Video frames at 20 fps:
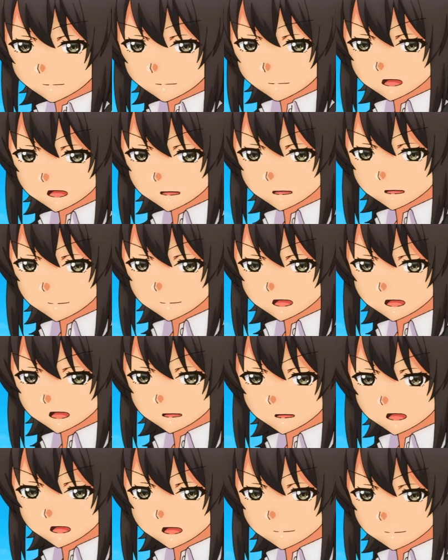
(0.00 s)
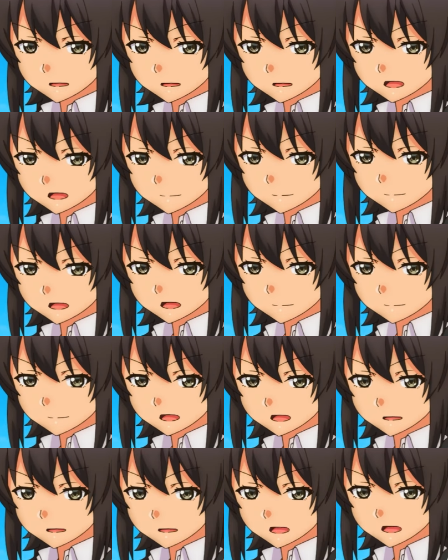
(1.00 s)
tells Nord that she would try to attack
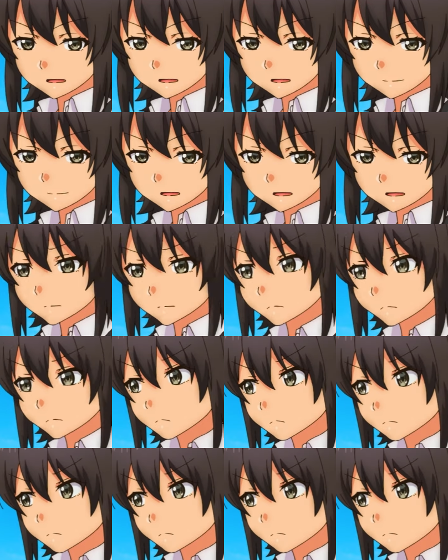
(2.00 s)
him, and he should